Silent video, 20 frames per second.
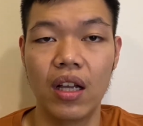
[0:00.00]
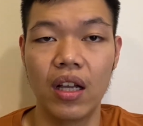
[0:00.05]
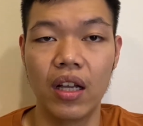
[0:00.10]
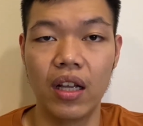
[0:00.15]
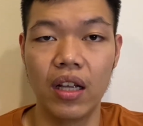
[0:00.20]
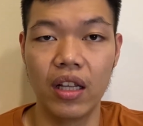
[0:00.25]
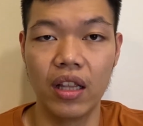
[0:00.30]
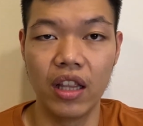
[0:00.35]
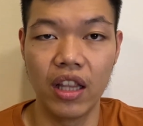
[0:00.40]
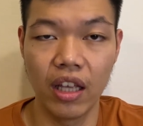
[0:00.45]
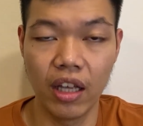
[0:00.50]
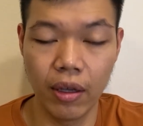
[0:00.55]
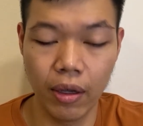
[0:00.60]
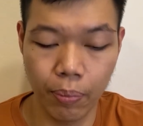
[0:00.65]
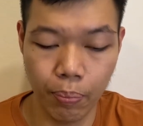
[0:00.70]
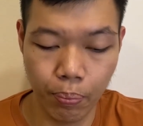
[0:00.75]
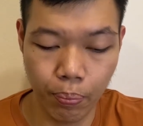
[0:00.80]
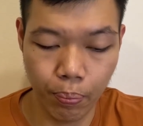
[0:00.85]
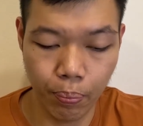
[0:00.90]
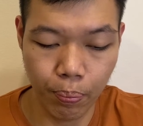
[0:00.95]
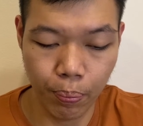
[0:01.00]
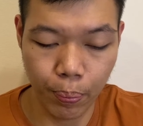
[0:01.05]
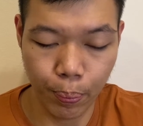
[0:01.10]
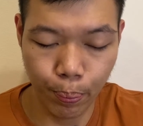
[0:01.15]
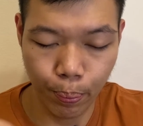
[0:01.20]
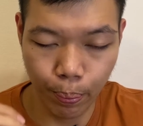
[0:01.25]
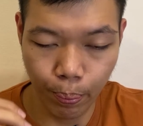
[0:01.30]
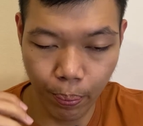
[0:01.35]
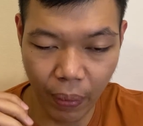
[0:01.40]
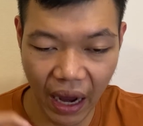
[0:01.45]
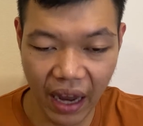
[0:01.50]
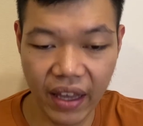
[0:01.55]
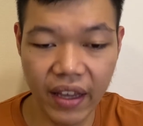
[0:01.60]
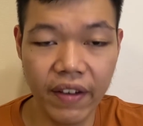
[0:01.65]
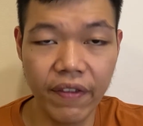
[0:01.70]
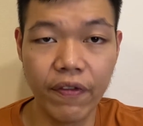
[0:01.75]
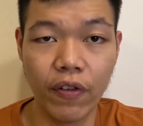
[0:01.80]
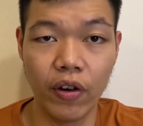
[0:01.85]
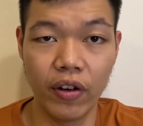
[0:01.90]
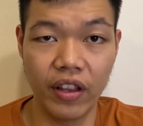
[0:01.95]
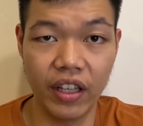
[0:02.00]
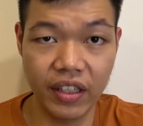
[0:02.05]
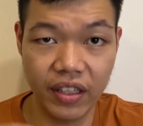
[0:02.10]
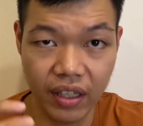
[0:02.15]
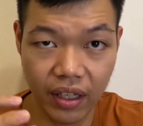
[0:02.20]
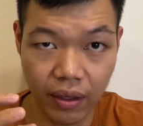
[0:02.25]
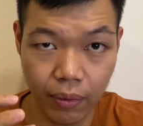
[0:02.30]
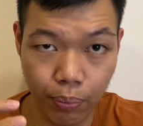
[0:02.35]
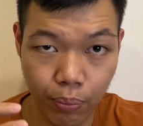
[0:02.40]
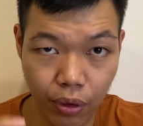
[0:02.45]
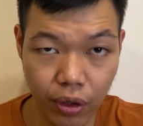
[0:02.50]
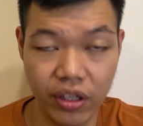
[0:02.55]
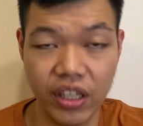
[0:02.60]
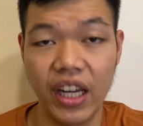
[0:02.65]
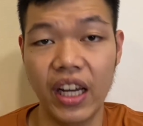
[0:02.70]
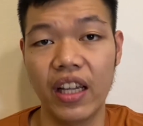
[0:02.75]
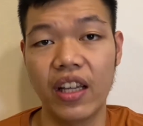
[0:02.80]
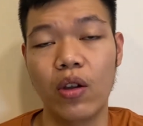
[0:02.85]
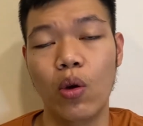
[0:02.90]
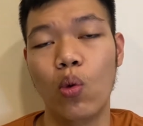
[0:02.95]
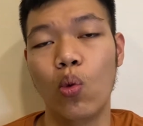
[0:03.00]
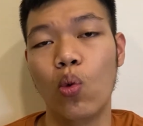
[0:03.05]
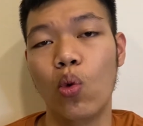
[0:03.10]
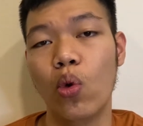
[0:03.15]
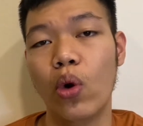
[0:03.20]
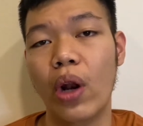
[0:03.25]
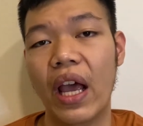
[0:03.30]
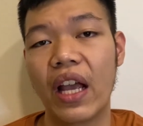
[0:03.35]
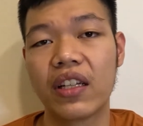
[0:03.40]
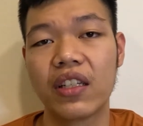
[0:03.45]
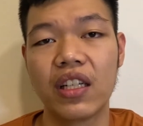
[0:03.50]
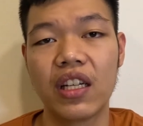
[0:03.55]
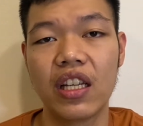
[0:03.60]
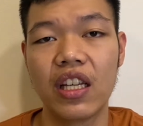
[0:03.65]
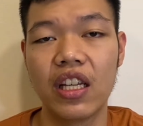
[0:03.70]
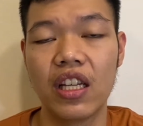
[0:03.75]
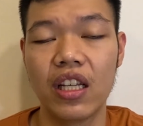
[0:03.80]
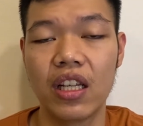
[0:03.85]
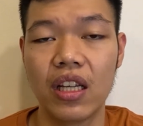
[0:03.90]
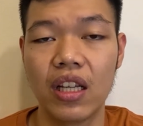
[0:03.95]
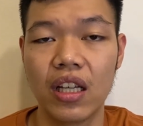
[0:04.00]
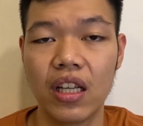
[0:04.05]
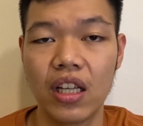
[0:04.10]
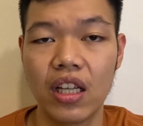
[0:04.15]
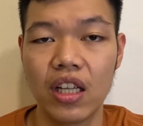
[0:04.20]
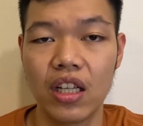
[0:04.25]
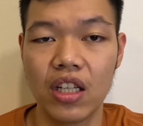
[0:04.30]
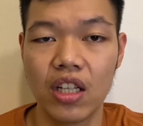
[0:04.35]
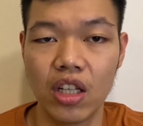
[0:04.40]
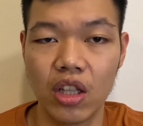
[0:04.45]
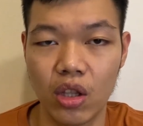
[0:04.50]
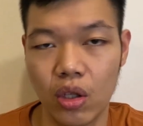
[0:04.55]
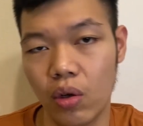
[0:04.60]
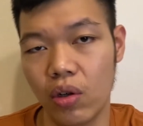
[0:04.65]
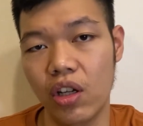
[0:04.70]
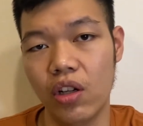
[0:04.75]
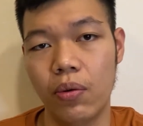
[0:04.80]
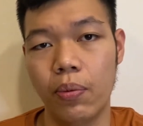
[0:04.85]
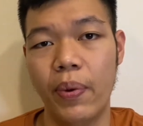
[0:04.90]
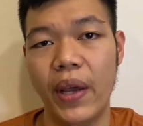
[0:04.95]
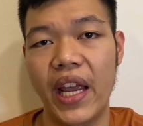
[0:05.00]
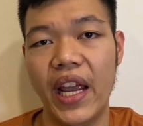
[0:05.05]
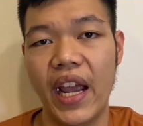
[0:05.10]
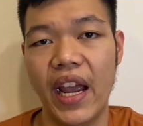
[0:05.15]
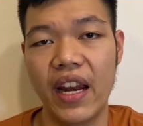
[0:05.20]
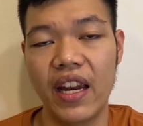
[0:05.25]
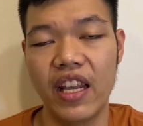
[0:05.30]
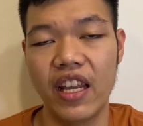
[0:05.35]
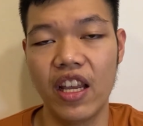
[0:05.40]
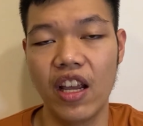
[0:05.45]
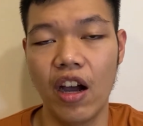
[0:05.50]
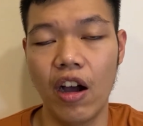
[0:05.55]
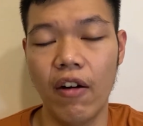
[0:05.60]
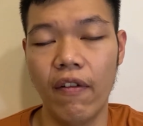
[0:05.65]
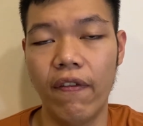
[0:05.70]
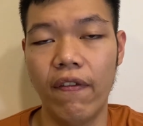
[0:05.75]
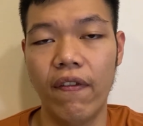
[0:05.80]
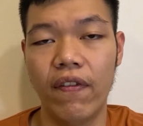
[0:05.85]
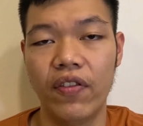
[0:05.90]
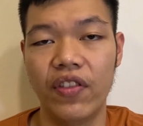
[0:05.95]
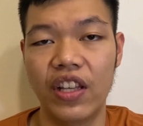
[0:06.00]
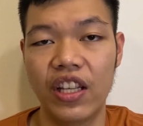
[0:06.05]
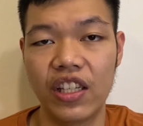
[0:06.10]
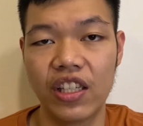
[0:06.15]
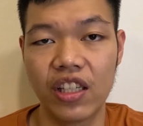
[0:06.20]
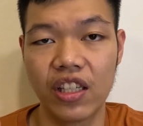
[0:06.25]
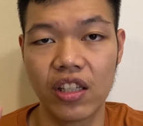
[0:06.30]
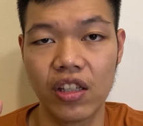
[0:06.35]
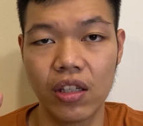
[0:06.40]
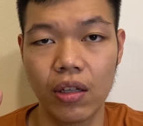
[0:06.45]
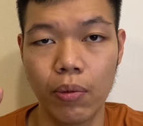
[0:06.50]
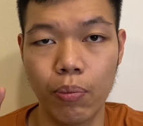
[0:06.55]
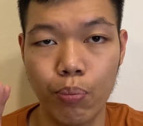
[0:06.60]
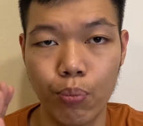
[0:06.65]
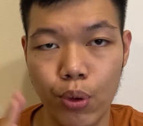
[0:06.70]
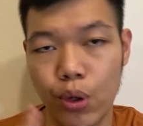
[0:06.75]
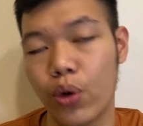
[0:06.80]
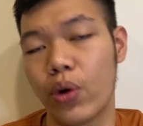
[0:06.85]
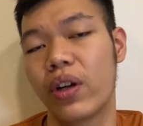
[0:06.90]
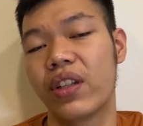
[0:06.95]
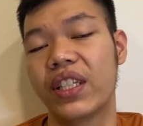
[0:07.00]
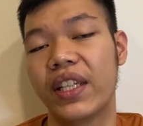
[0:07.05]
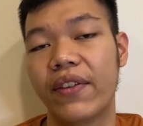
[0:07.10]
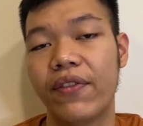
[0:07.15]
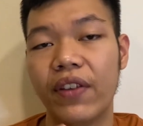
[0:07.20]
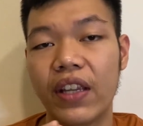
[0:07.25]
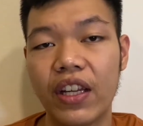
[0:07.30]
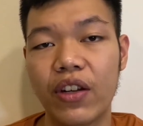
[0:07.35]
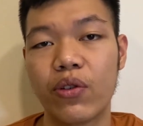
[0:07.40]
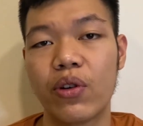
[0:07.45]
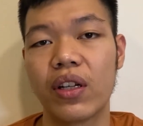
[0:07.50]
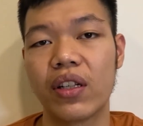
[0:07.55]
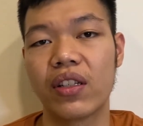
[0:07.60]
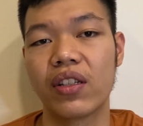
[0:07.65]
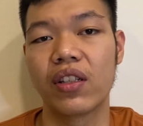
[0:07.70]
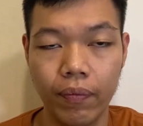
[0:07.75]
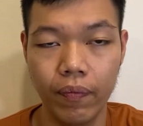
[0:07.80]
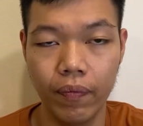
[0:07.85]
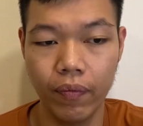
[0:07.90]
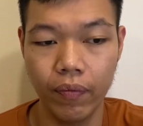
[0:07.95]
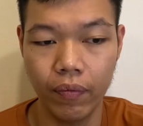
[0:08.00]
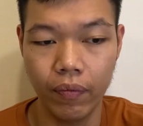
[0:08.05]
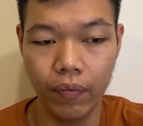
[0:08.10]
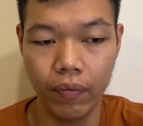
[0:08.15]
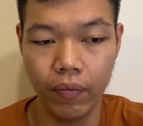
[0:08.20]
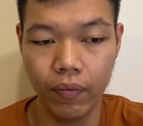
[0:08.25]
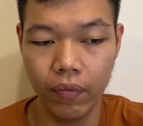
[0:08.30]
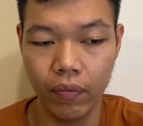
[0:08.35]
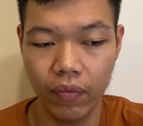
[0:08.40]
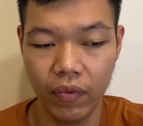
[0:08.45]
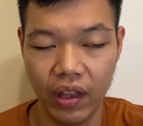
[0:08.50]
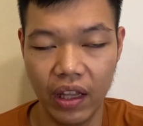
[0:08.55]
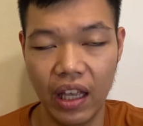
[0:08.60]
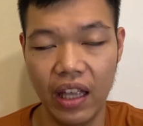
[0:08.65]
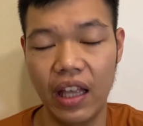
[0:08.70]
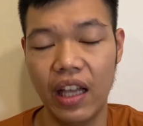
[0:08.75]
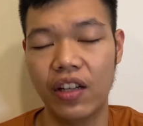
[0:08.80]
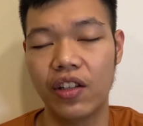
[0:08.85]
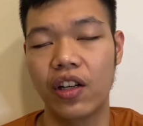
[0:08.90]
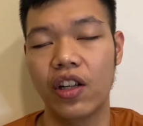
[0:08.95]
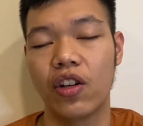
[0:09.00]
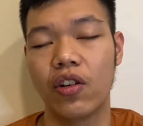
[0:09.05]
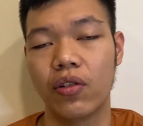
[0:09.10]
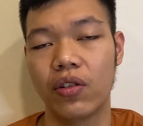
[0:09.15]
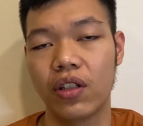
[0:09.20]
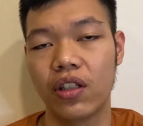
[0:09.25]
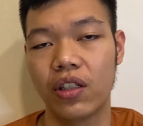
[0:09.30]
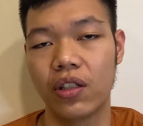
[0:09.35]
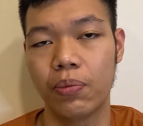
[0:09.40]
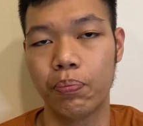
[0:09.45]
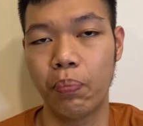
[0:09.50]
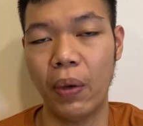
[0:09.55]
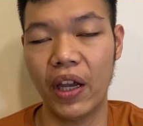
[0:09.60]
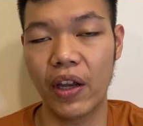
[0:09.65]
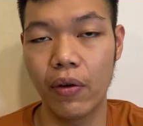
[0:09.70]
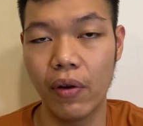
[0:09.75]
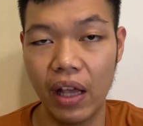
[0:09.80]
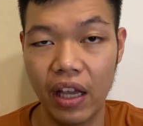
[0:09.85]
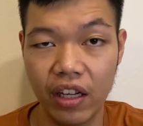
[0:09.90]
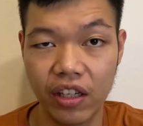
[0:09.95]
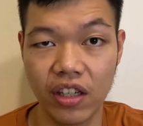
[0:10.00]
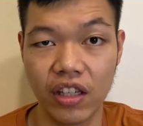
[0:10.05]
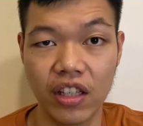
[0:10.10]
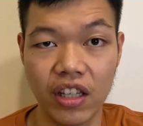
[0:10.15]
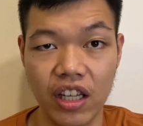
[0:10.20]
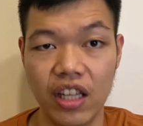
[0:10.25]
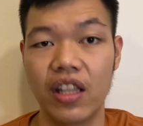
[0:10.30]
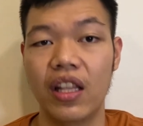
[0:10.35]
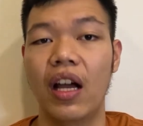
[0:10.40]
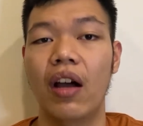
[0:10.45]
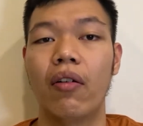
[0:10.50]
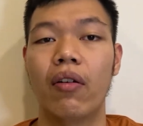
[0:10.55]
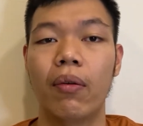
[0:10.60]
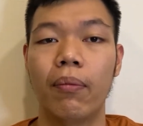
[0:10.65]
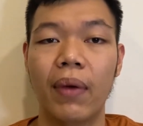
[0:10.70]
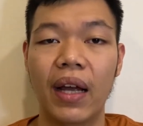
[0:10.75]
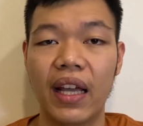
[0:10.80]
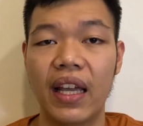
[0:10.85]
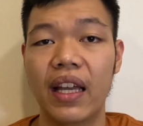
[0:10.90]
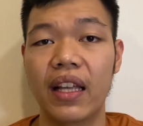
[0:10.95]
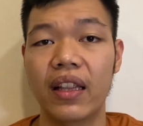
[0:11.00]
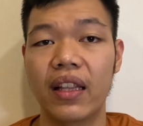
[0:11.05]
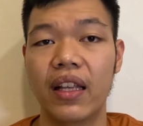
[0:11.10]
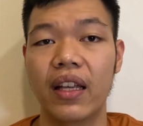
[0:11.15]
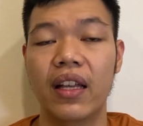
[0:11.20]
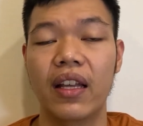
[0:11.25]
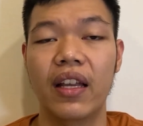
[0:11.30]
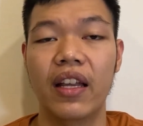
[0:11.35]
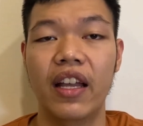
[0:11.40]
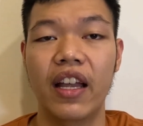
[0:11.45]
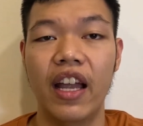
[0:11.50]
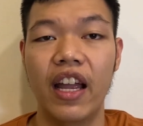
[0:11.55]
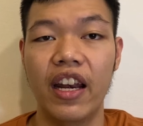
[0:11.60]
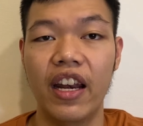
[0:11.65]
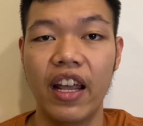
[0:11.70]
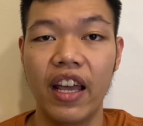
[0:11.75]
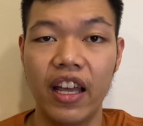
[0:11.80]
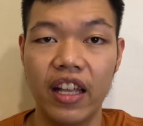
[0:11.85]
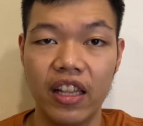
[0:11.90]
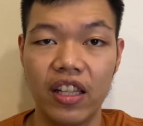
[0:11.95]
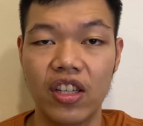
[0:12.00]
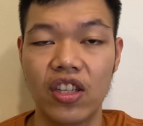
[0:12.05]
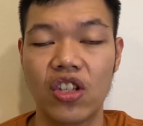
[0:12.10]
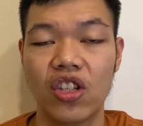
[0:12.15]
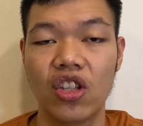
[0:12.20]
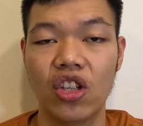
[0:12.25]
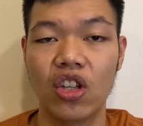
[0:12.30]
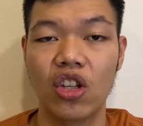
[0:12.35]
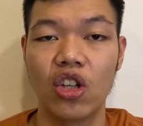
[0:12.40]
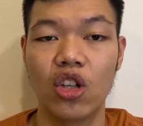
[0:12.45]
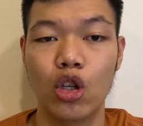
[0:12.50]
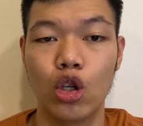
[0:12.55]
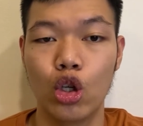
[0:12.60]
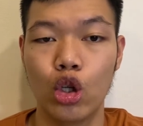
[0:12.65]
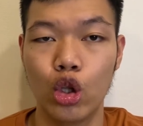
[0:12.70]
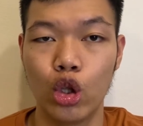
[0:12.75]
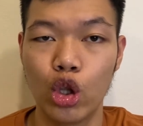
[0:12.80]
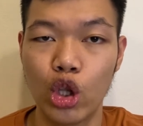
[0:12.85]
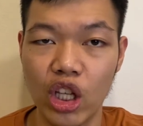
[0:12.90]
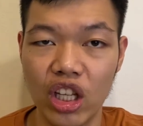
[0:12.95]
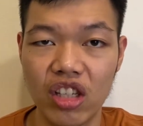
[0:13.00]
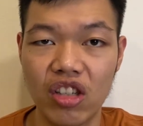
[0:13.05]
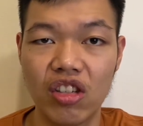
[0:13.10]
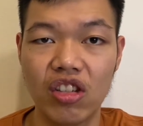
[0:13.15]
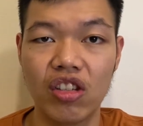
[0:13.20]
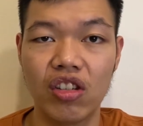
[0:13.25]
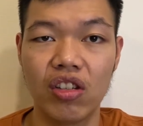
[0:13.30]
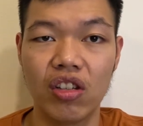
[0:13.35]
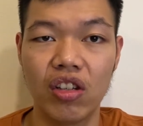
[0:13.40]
the buyer for this project will actually no need to pay any of this progressive interest. That actually causes speculation in our market, and hence this